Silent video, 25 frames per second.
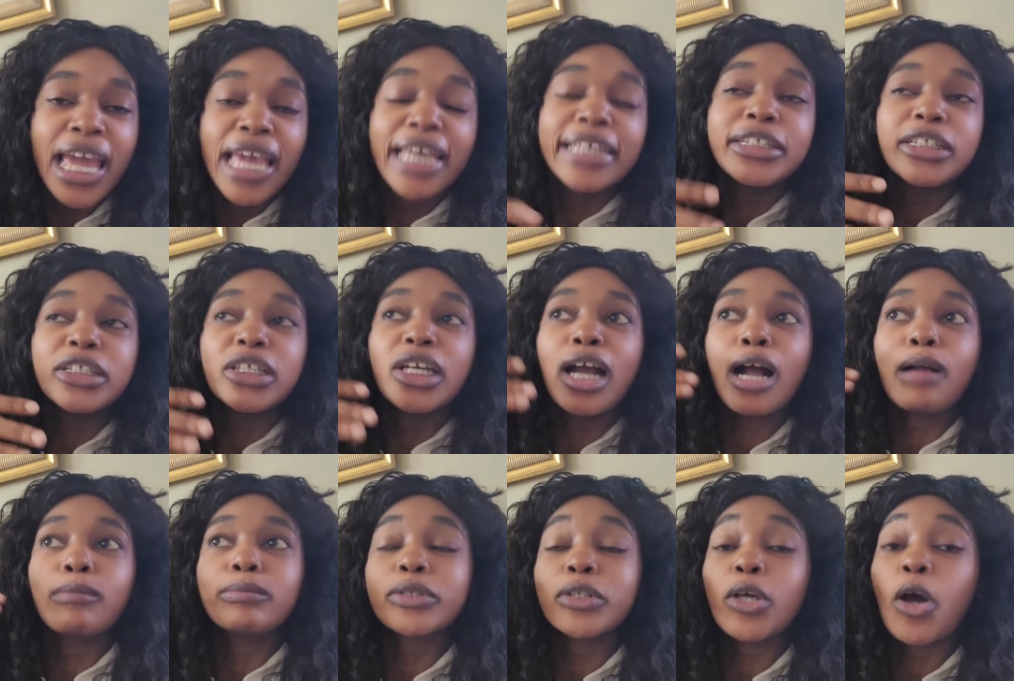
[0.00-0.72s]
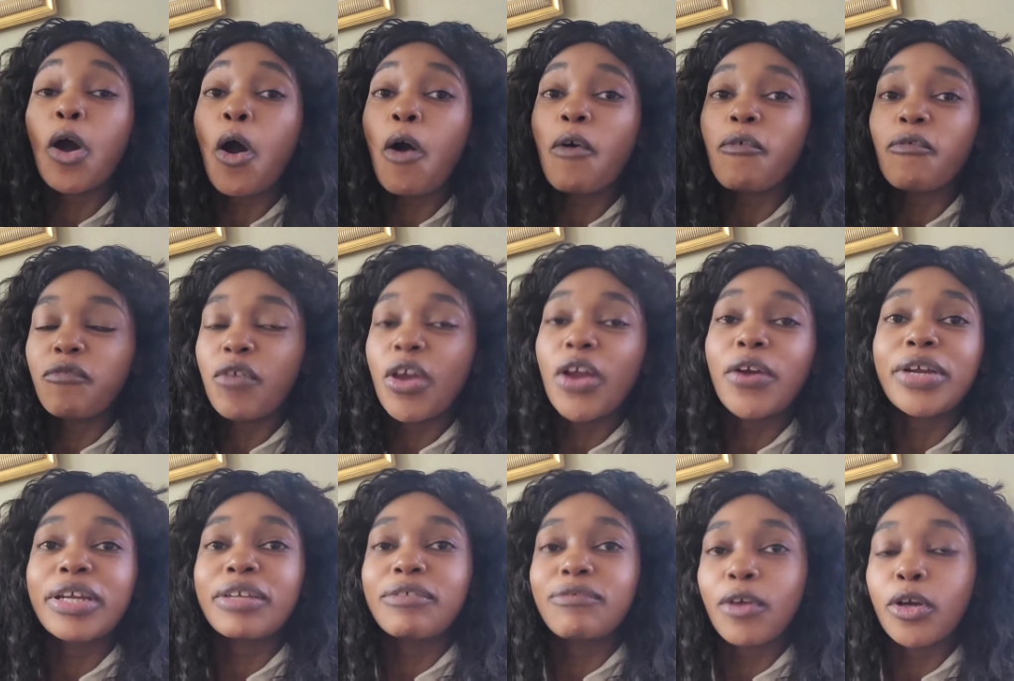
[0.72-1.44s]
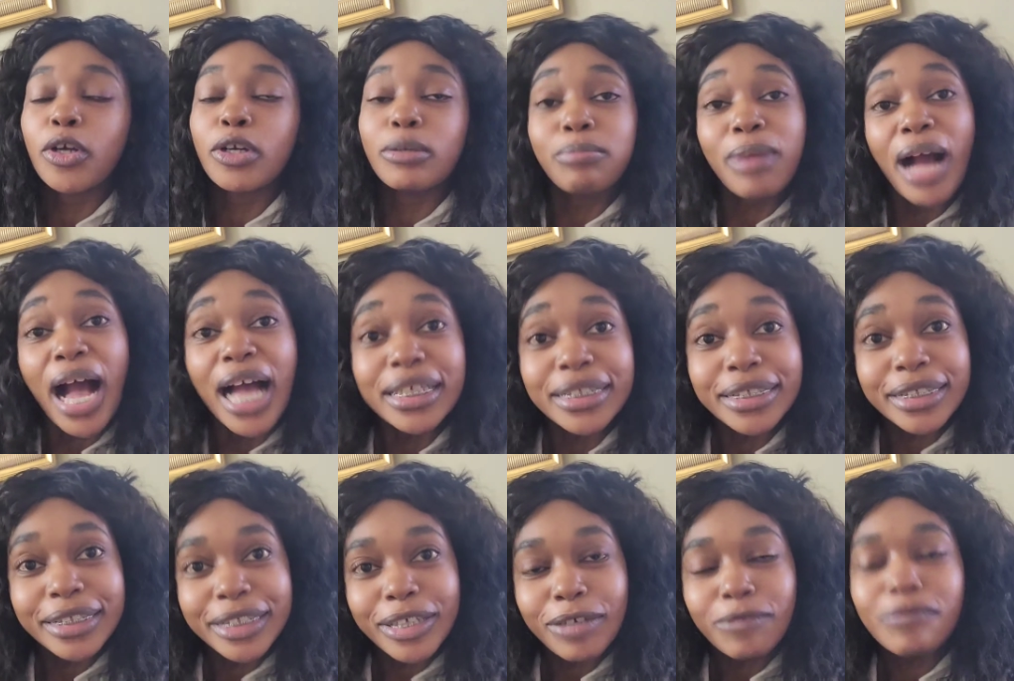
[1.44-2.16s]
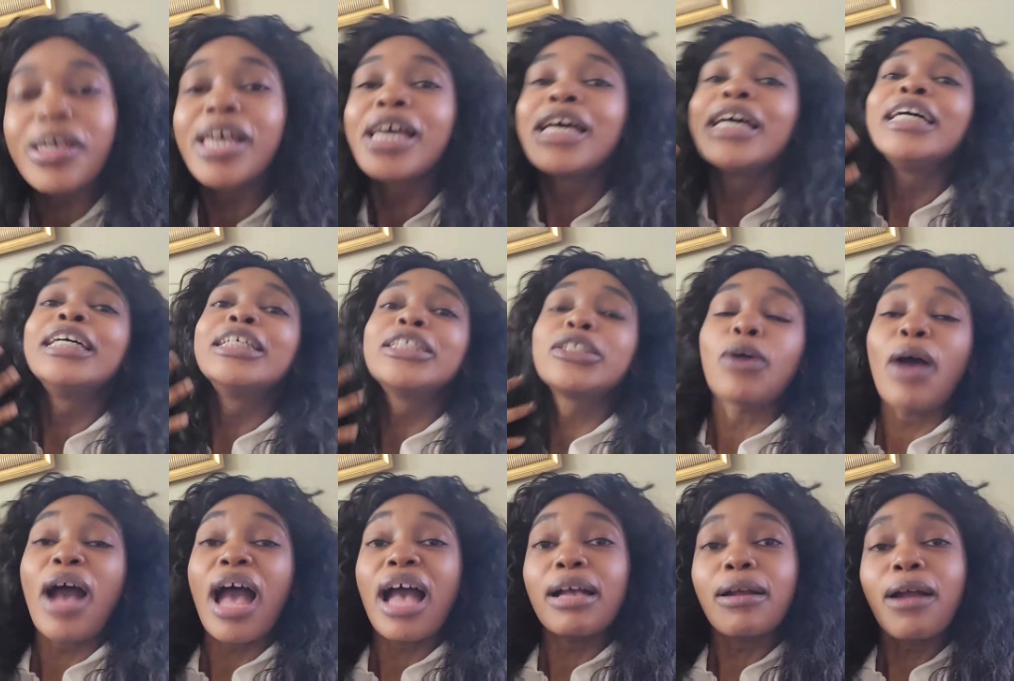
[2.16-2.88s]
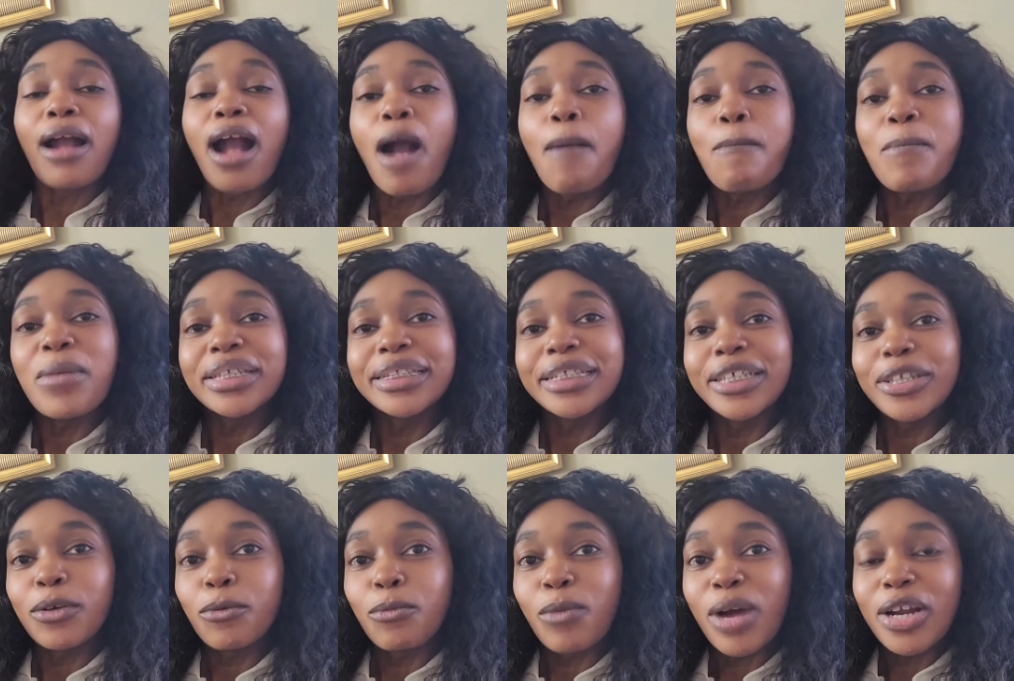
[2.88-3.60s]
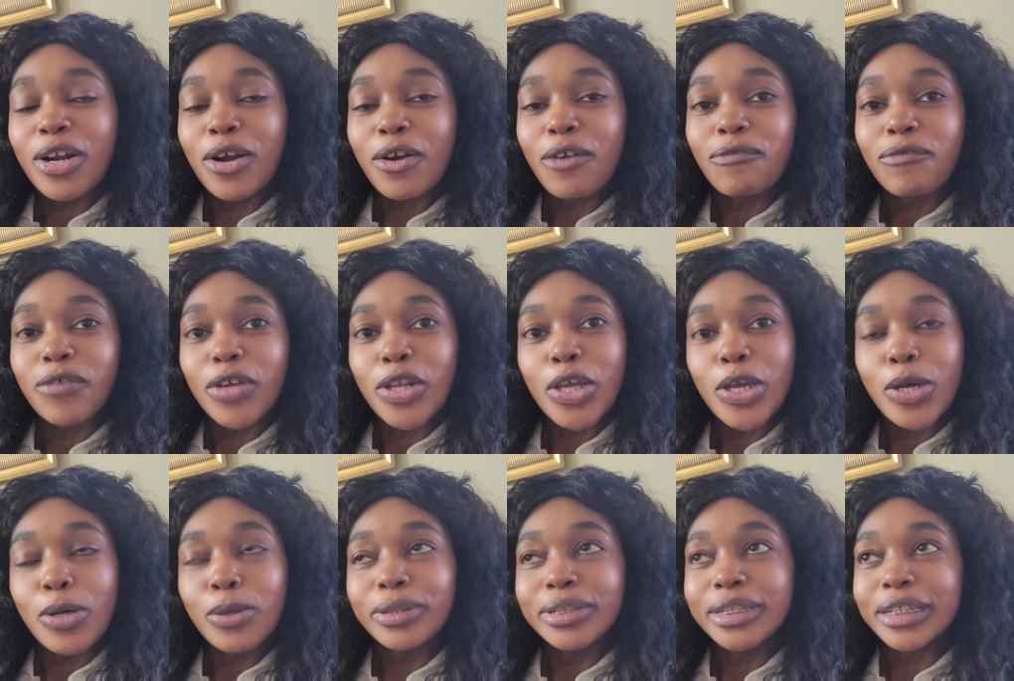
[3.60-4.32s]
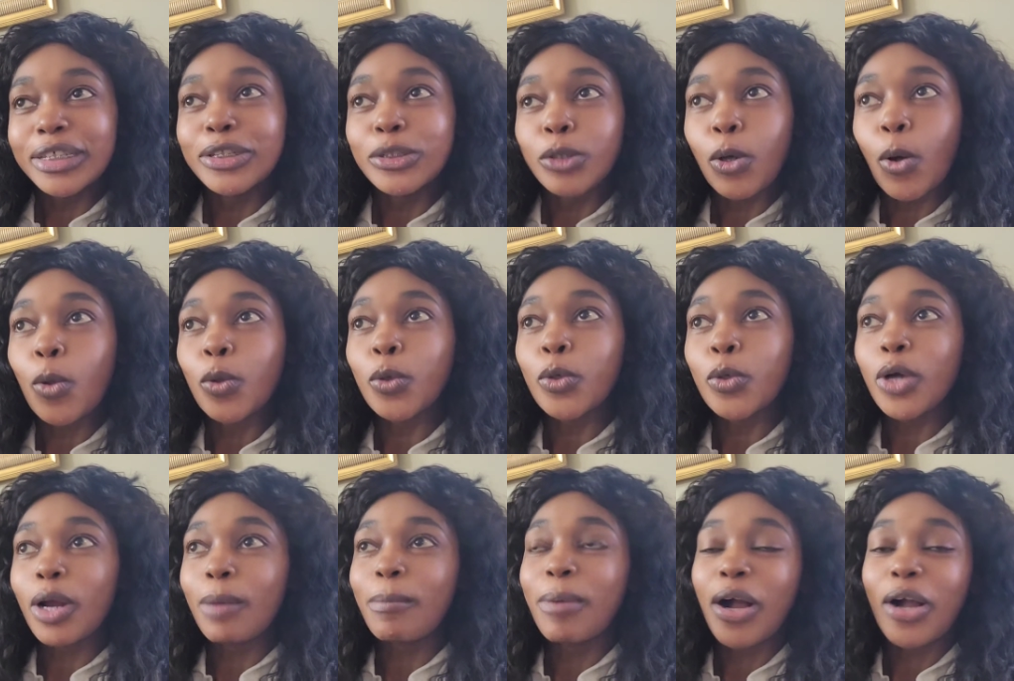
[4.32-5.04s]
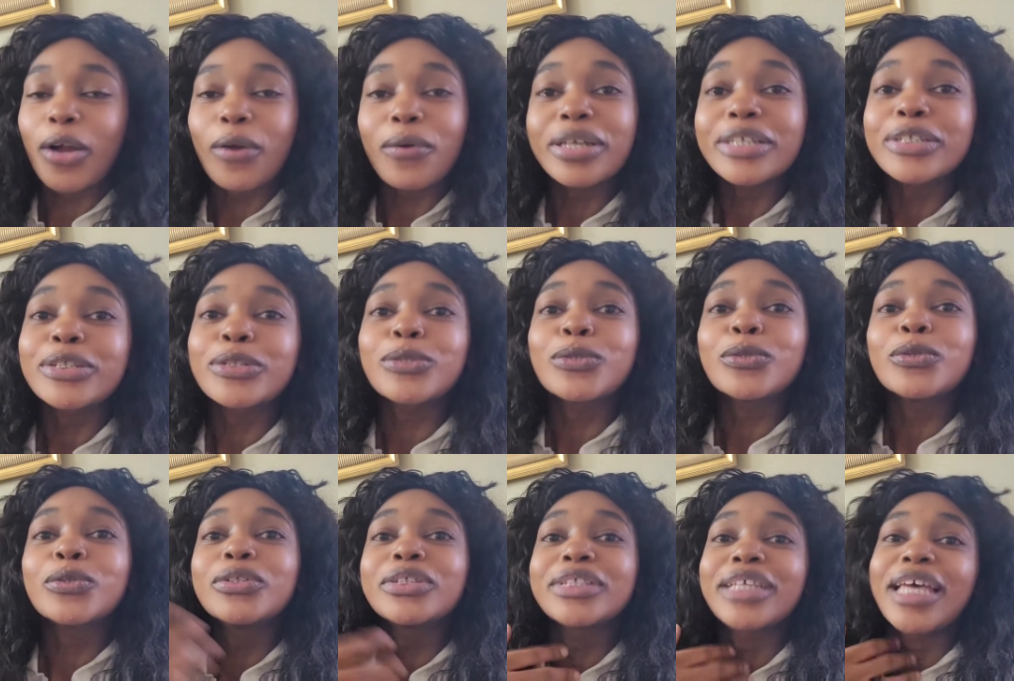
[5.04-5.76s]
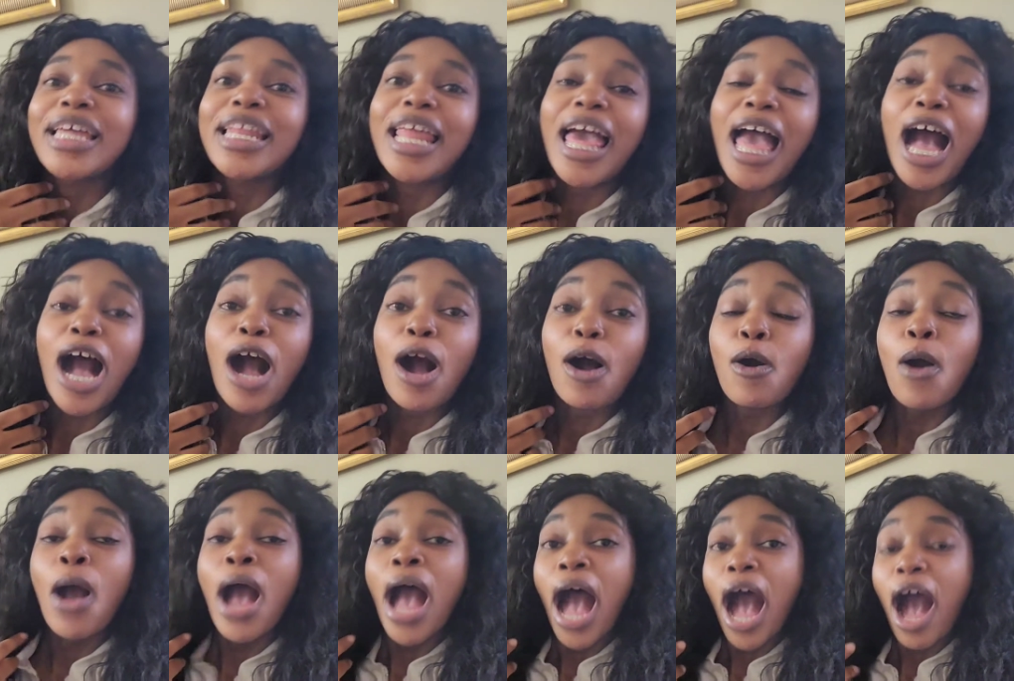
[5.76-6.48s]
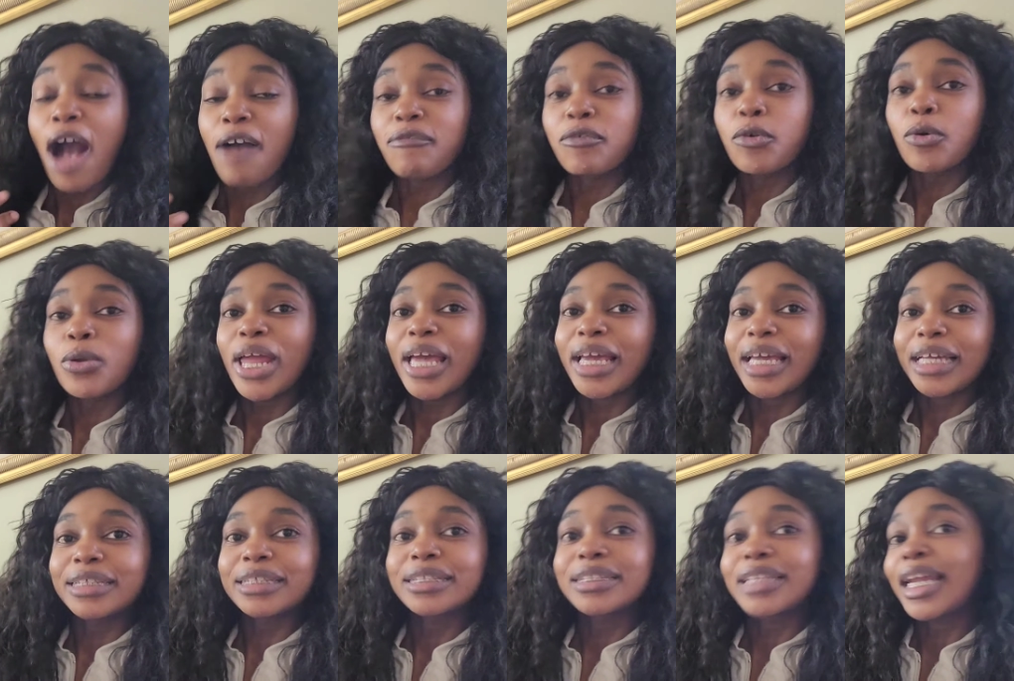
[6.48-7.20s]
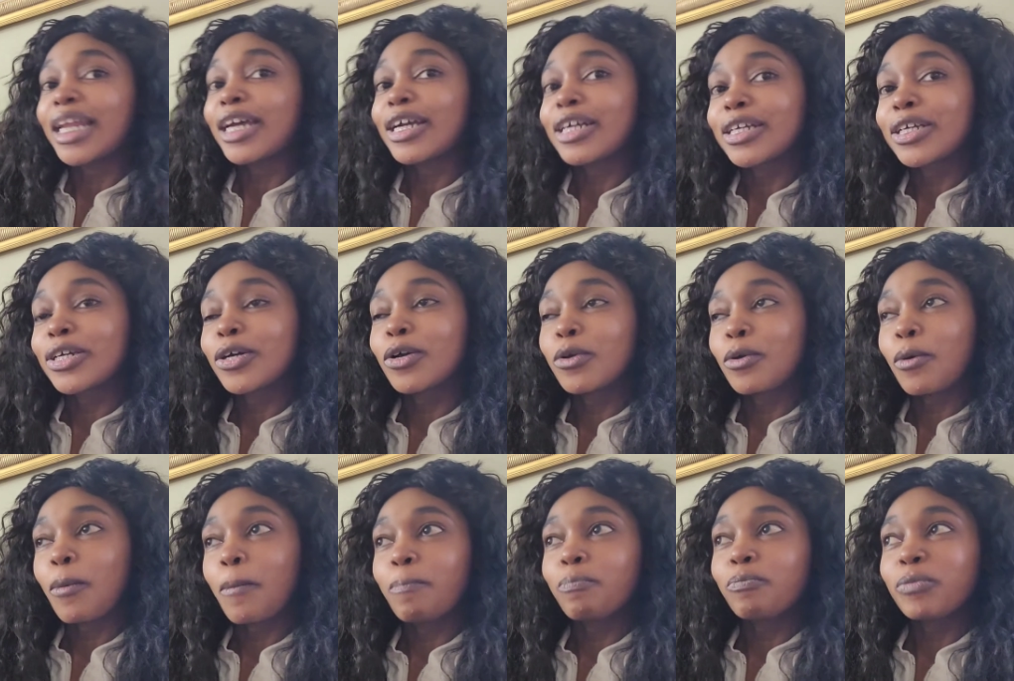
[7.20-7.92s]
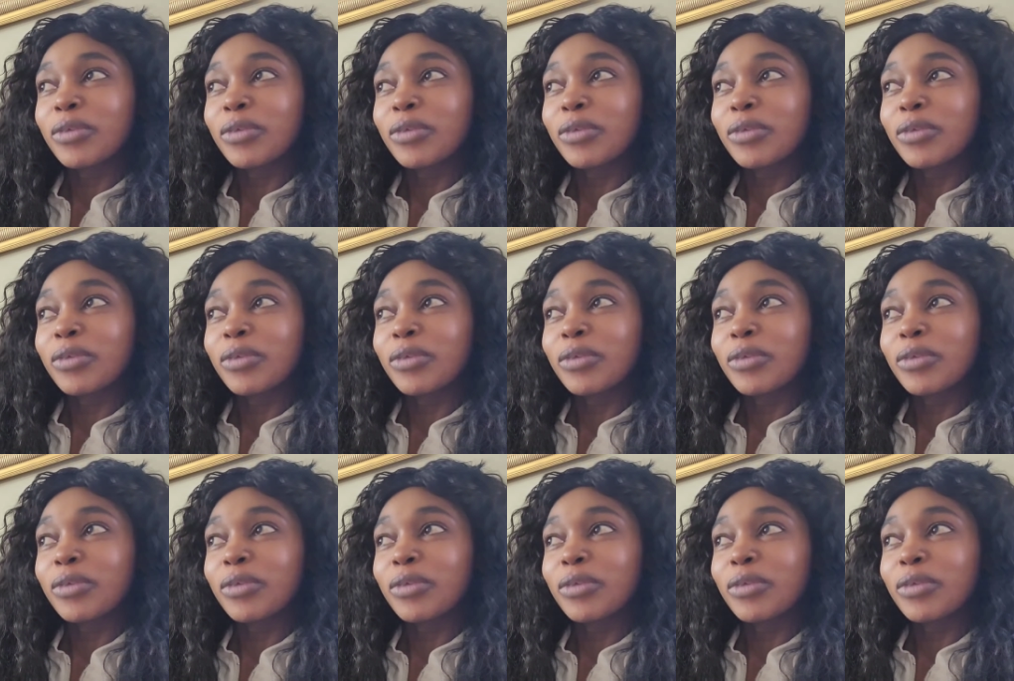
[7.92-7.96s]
and she comes off very very positive so i commented on one of her videos and told her about crystals and how i feel like it's not a good